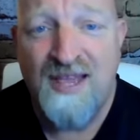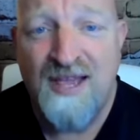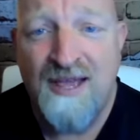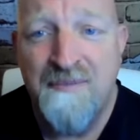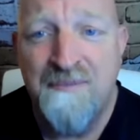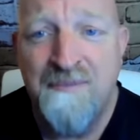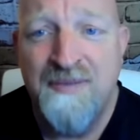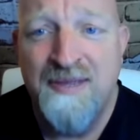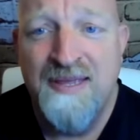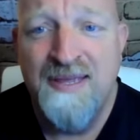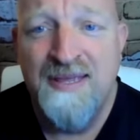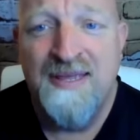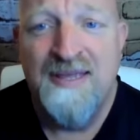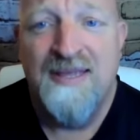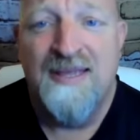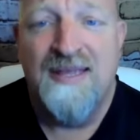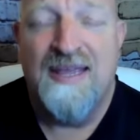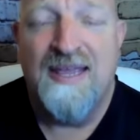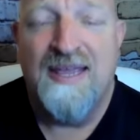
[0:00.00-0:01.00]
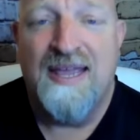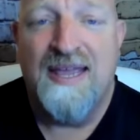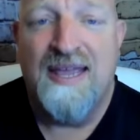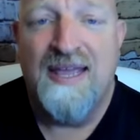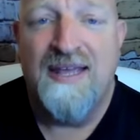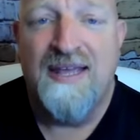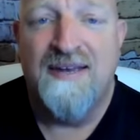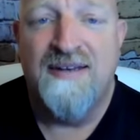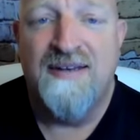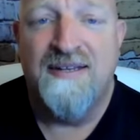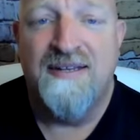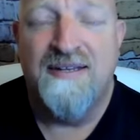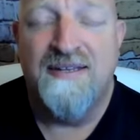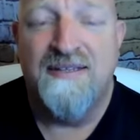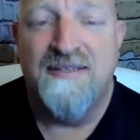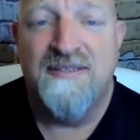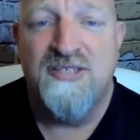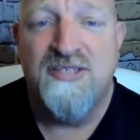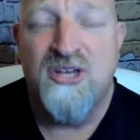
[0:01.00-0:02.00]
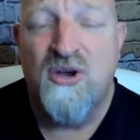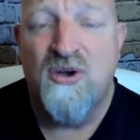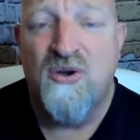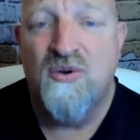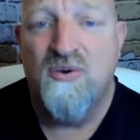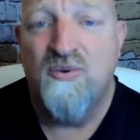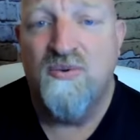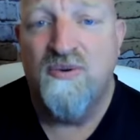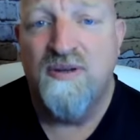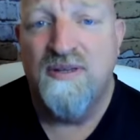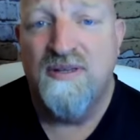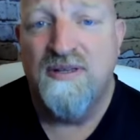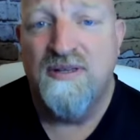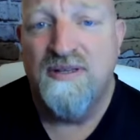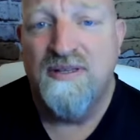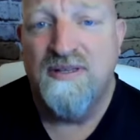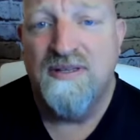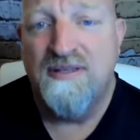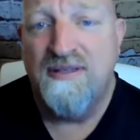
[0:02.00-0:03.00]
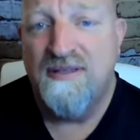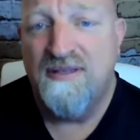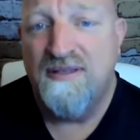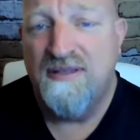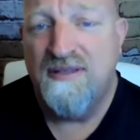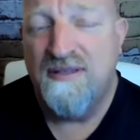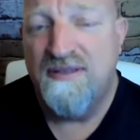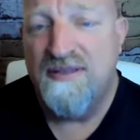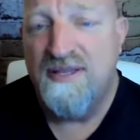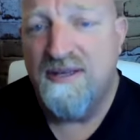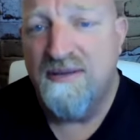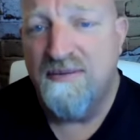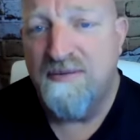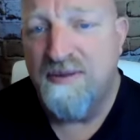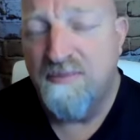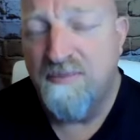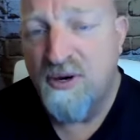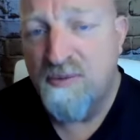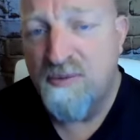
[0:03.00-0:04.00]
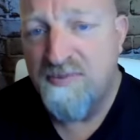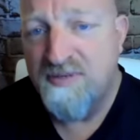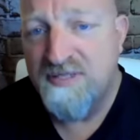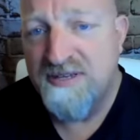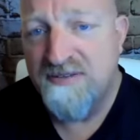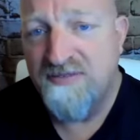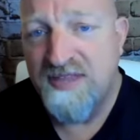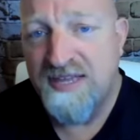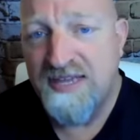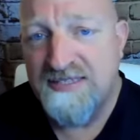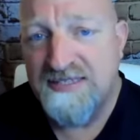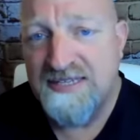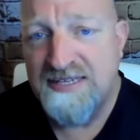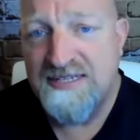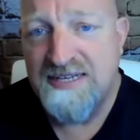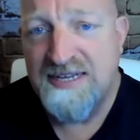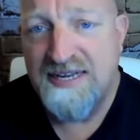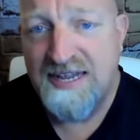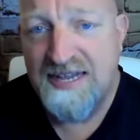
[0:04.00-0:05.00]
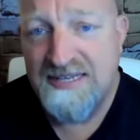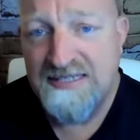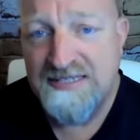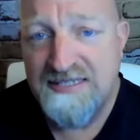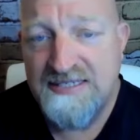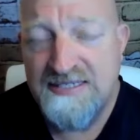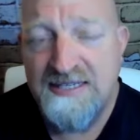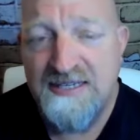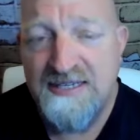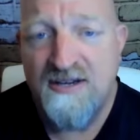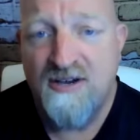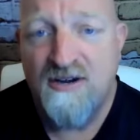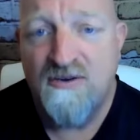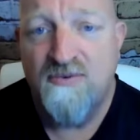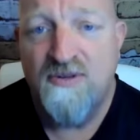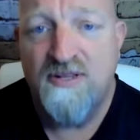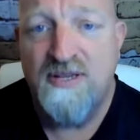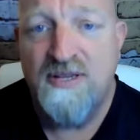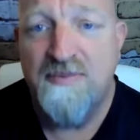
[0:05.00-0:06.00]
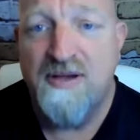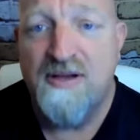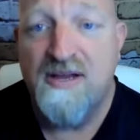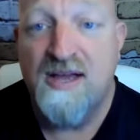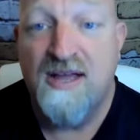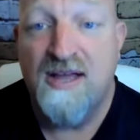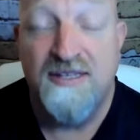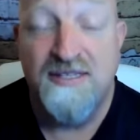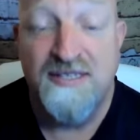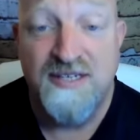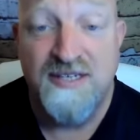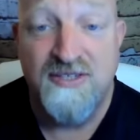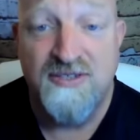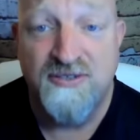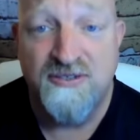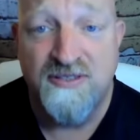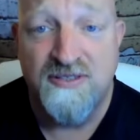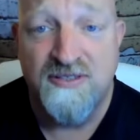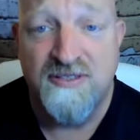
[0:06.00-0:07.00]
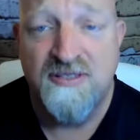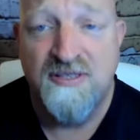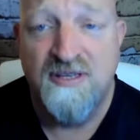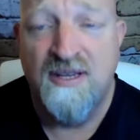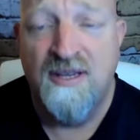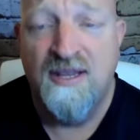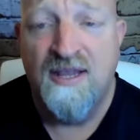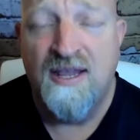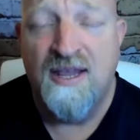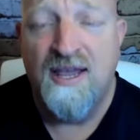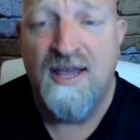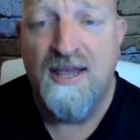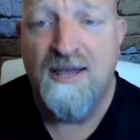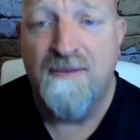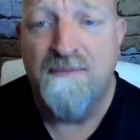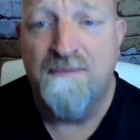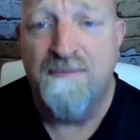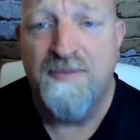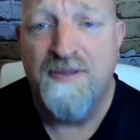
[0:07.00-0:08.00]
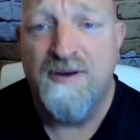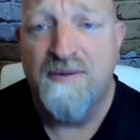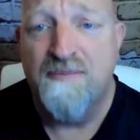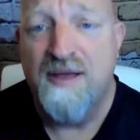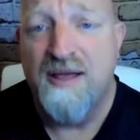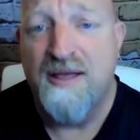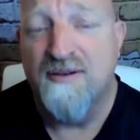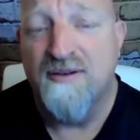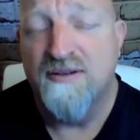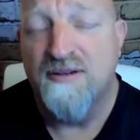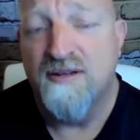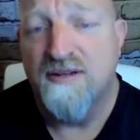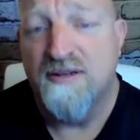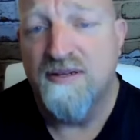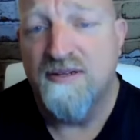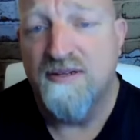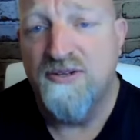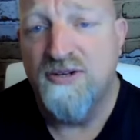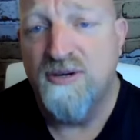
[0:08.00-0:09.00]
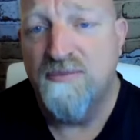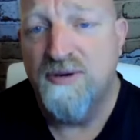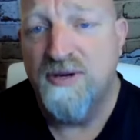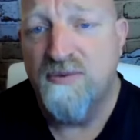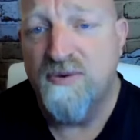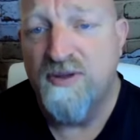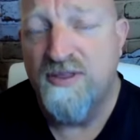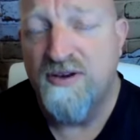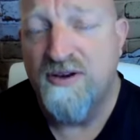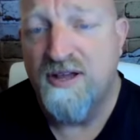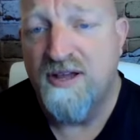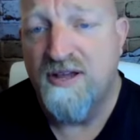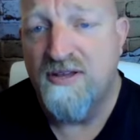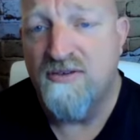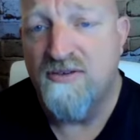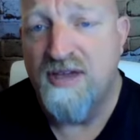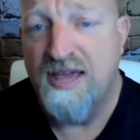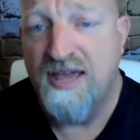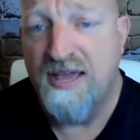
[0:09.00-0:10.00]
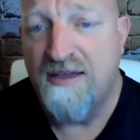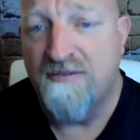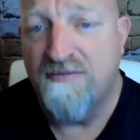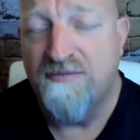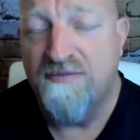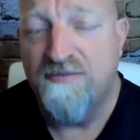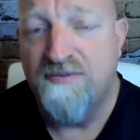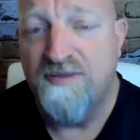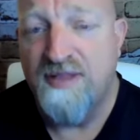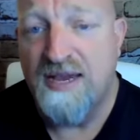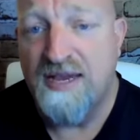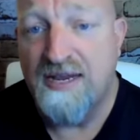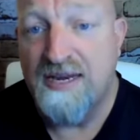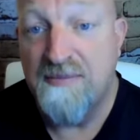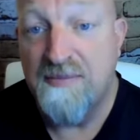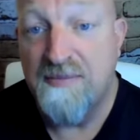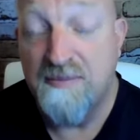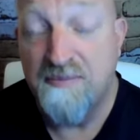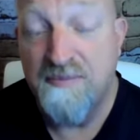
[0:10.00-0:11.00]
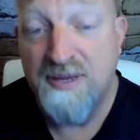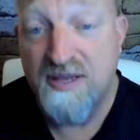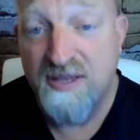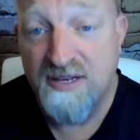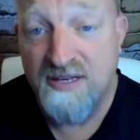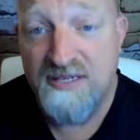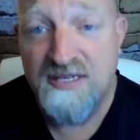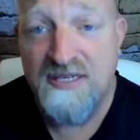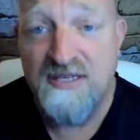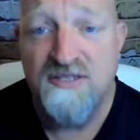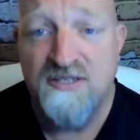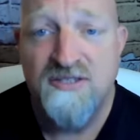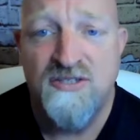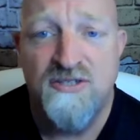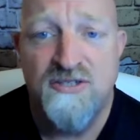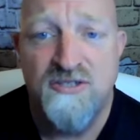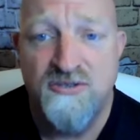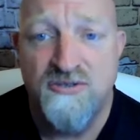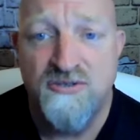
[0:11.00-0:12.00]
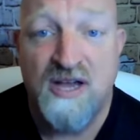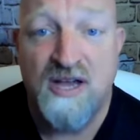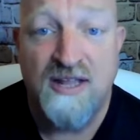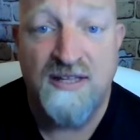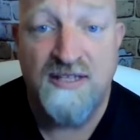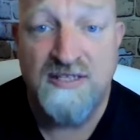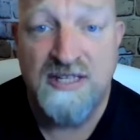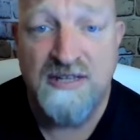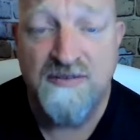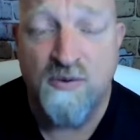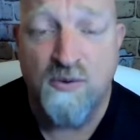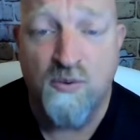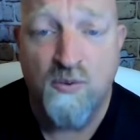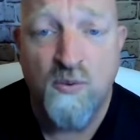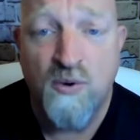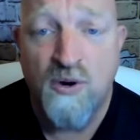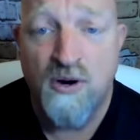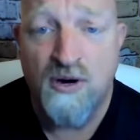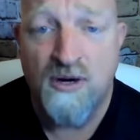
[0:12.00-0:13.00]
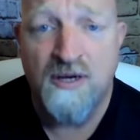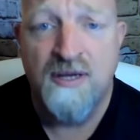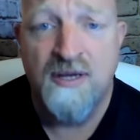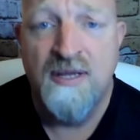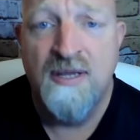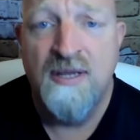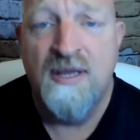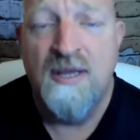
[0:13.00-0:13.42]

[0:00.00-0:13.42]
Um, and so the, the purpose of the SAT and ACT are really about college entrance. Um, they're about determining whether or not you have the academic ability to do college level work.